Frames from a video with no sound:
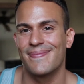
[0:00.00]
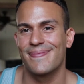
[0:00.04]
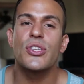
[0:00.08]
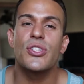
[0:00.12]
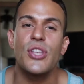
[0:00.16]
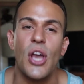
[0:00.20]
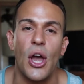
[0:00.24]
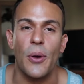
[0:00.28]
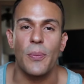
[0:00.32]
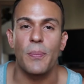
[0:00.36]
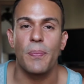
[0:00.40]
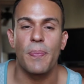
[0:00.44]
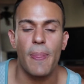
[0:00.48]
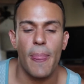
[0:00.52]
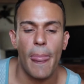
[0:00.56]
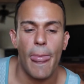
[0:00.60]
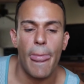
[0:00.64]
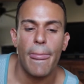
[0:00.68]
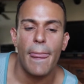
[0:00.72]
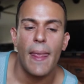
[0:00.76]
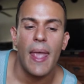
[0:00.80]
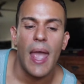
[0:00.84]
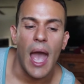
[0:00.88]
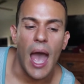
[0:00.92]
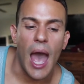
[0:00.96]
So,
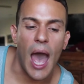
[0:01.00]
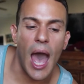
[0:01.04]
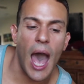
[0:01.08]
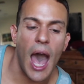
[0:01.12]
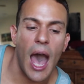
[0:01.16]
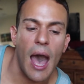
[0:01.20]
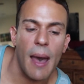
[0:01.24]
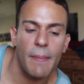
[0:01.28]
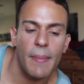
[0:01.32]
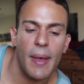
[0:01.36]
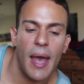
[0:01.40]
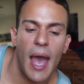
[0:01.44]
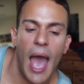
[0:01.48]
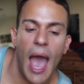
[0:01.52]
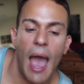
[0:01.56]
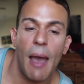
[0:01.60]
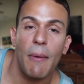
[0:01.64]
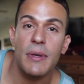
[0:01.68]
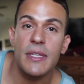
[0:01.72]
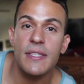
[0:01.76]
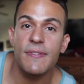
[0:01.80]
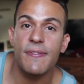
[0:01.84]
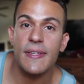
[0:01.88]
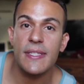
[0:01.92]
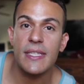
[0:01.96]
I
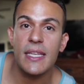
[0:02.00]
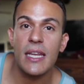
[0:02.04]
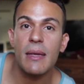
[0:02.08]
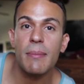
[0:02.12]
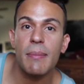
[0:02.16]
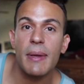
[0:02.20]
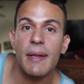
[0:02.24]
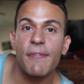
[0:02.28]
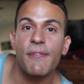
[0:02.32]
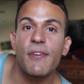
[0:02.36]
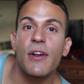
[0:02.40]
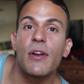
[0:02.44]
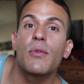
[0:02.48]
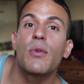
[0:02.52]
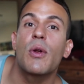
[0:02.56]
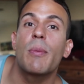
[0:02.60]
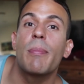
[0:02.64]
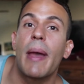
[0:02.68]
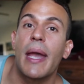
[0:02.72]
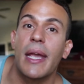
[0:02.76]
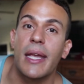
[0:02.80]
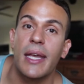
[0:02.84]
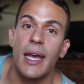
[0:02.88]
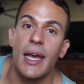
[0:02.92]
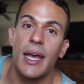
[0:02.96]
was visiting my friend
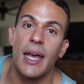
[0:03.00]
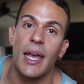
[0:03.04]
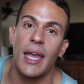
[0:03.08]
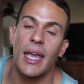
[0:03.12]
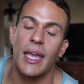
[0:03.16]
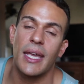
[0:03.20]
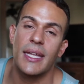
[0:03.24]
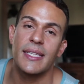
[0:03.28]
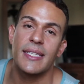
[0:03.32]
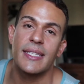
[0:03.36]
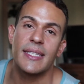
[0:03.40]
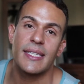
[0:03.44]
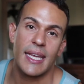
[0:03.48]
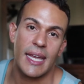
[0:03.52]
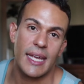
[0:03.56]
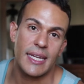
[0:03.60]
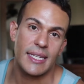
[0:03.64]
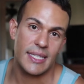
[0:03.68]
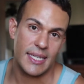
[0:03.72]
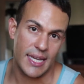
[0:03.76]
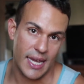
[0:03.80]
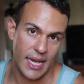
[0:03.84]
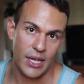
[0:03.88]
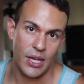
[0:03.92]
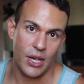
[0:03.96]
Rebecca in San
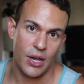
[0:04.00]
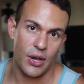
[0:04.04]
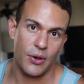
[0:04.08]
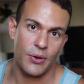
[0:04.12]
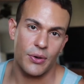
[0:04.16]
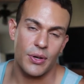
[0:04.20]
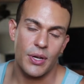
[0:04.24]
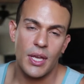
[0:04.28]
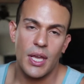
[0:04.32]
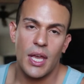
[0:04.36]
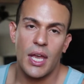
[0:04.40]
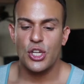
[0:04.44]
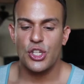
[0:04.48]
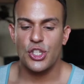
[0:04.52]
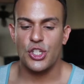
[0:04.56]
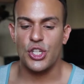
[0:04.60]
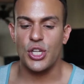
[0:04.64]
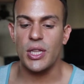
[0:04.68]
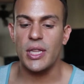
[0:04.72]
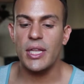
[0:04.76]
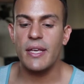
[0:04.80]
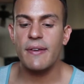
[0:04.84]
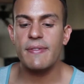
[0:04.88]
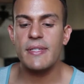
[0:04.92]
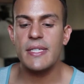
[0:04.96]
Diego.
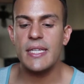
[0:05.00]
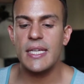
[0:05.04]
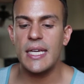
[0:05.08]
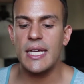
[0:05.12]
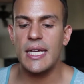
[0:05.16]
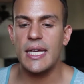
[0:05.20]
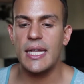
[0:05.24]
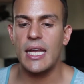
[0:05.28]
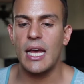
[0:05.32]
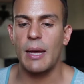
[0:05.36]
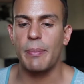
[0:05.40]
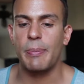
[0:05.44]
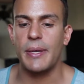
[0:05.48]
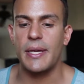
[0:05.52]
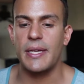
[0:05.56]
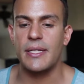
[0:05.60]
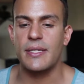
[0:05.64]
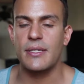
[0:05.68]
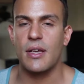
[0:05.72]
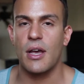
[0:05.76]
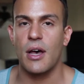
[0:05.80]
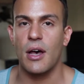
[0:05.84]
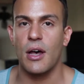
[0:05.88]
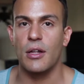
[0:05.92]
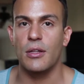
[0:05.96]
She lived in a
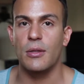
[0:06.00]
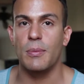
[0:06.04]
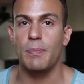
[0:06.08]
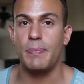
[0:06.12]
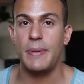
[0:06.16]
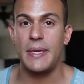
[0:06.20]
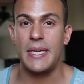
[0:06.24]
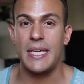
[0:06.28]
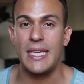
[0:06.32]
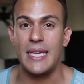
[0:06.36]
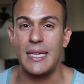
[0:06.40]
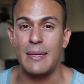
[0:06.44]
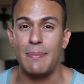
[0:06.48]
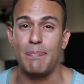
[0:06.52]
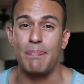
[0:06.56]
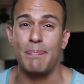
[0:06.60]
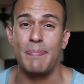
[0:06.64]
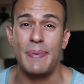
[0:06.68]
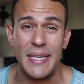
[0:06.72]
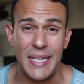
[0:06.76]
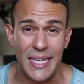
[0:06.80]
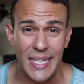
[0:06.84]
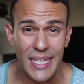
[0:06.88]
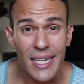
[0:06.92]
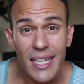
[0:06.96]
place called
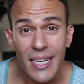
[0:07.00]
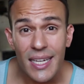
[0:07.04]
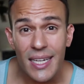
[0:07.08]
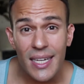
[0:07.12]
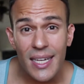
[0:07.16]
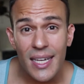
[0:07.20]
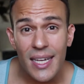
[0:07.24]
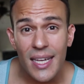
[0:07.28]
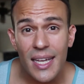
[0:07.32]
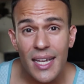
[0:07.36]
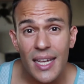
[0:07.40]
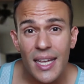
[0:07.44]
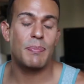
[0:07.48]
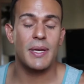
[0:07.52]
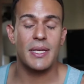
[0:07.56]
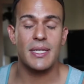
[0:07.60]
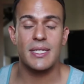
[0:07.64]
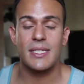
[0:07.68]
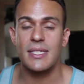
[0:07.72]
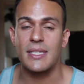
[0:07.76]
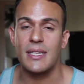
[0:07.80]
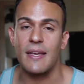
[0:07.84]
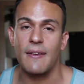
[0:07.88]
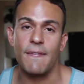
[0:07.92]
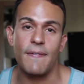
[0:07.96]
PB,
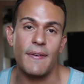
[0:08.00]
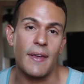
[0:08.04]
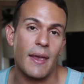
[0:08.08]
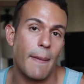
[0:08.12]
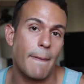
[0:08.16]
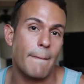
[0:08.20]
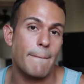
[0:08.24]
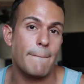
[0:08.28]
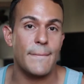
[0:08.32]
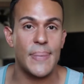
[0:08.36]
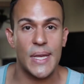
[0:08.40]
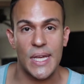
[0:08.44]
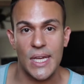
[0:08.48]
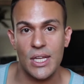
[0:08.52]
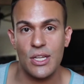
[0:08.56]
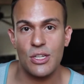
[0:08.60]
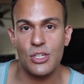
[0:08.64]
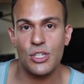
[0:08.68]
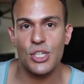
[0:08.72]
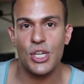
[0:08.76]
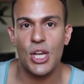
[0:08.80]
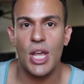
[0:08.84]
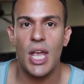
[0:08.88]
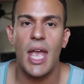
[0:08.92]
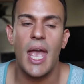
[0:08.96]
Pacific
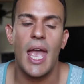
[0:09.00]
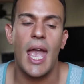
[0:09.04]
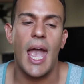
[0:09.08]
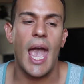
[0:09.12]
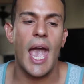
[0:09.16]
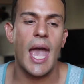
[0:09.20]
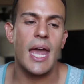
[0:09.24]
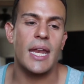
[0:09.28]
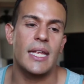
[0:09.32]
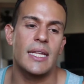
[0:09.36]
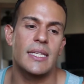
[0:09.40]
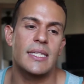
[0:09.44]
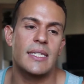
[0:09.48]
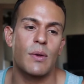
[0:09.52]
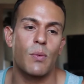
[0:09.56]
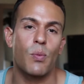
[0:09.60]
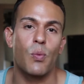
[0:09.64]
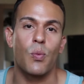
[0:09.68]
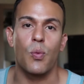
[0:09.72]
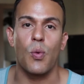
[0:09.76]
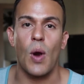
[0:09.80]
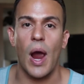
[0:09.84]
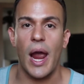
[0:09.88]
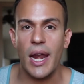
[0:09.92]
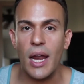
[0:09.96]
Beach, and it's
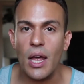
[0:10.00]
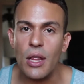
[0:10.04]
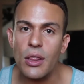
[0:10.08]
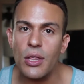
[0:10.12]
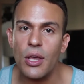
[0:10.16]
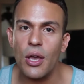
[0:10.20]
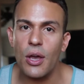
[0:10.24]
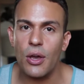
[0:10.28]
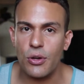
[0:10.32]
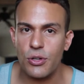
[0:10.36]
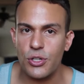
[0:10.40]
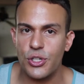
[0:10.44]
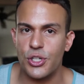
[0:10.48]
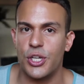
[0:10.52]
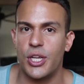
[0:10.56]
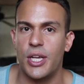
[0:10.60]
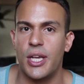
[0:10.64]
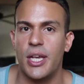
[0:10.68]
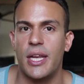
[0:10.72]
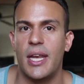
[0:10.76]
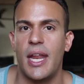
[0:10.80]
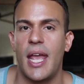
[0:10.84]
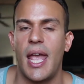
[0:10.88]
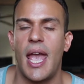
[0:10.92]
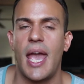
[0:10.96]
right on the
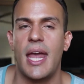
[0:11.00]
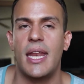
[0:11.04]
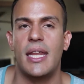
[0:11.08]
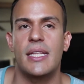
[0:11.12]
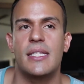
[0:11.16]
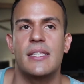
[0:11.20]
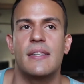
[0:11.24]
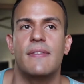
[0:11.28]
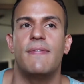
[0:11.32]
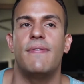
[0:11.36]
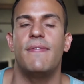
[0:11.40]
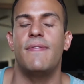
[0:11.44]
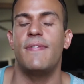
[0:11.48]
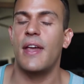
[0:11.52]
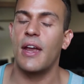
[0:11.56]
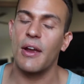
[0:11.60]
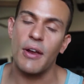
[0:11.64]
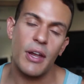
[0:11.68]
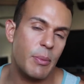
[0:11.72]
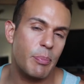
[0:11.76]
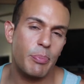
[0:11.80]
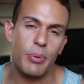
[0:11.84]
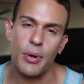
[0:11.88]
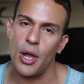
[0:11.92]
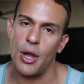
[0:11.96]
ocean, and it's
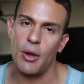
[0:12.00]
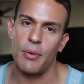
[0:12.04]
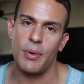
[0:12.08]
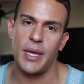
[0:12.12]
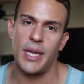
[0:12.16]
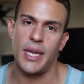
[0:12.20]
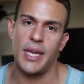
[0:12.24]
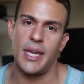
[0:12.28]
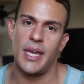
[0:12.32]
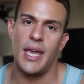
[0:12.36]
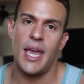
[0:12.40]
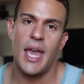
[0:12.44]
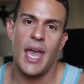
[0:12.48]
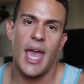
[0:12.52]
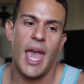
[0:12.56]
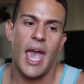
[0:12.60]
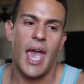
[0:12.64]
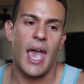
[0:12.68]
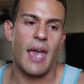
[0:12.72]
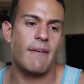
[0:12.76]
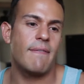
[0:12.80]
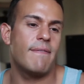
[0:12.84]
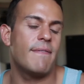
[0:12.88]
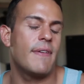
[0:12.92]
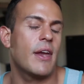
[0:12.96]
very bro-y
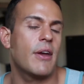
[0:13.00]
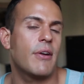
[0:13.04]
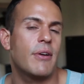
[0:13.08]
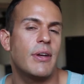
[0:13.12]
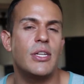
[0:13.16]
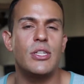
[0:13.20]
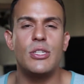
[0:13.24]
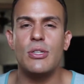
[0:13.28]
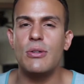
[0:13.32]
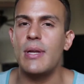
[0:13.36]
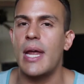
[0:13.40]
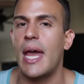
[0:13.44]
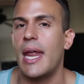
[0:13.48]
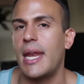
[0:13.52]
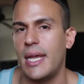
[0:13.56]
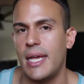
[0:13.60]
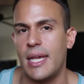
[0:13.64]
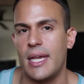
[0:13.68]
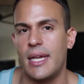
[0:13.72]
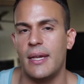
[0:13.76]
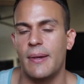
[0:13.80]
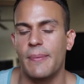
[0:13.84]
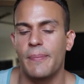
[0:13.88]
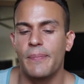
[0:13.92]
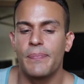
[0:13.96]
and very
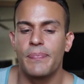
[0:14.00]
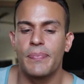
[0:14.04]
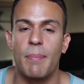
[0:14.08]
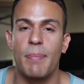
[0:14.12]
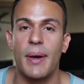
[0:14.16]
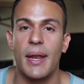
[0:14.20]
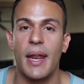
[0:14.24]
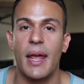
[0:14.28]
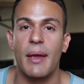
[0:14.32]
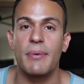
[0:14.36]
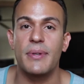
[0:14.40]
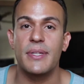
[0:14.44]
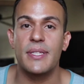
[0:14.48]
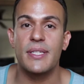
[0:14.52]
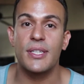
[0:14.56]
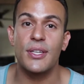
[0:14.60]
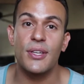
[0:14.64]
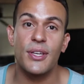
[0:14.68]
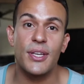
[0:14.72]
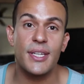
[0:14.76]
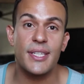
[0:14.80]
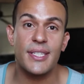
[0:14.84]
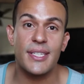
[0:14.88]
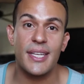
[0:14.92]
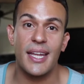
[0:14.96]
dude-y, but I was
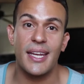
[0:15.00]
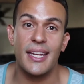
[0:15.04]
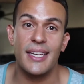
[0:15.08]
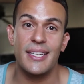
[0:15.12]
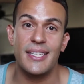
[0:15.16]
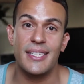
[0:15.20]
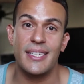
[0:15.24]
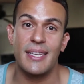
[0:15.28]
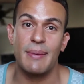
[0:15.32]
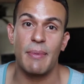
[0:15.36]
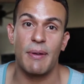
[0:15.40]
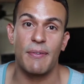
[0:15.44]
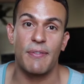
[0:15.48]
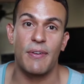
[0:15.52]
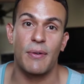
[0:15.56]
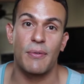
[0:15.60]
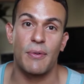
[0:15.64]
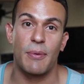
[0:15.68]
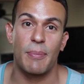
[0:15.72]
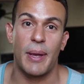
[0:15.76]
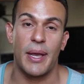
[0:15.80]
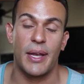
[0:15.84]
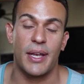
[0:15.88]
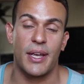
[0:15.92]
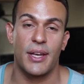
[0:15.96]
still excited to see my friend
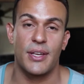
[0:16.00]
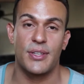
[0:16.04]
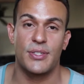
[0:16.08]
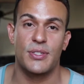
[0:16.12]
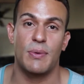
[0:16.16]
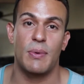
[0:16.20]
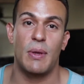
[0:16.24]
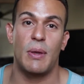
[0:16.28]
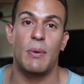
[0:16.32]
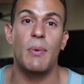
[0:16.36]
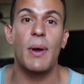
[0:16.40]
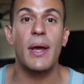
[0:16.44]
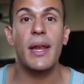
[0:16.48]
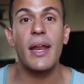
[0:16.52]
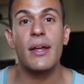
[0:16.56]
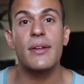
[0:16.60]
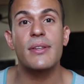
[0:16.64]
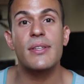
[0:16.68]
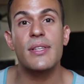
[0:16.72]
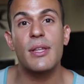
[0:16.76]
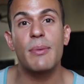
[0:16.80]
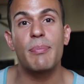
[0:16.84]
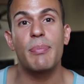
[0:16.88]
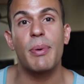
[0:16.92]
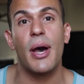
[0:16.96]
Rebecca, so we went out
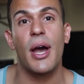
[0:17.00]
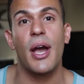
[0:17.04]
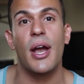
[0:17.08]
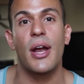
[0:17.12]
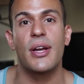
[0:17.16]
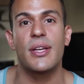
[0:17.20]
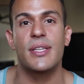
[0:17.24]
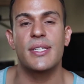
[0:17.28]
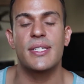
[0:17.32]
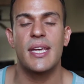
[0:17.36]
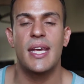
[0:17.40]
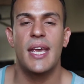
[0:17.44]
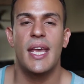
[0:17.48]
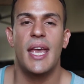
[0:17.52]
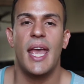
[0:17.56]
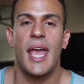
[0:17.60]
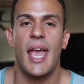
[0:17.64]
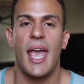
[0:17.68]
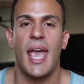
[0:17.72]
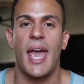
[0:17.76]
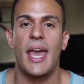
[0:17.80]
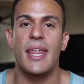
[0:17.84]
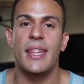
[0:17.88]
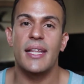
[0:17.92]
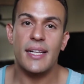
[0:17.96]
to the bars
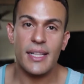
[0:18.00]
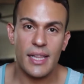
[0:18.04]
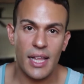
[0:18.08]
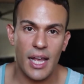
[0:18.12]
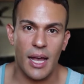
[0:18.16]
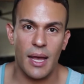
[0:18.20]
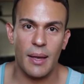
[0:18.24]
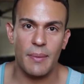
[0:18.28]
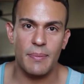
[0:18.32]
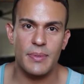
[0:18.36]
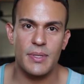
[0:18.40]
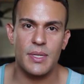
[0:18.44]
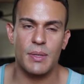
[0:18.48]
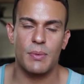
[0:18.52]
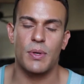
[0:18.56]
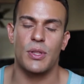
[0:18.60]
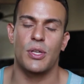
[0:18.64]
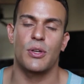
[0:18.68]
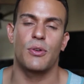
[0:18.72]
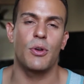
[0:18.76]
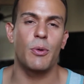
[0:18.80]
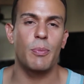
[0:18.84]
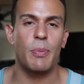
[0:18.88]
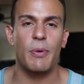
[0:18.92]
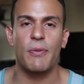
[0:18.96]
and the clubs with
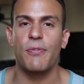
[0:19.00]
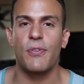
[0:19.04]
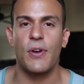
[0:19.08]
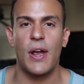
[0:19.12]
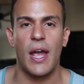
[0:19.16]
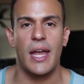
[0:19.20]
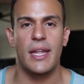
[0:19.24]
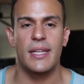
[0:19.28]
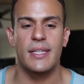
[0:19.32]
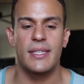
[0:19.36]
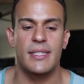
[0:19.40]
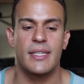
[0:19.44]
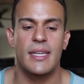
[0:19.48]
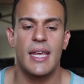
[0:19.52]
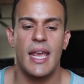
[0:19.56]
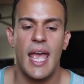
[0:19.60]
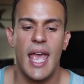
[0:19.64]
a group of friends.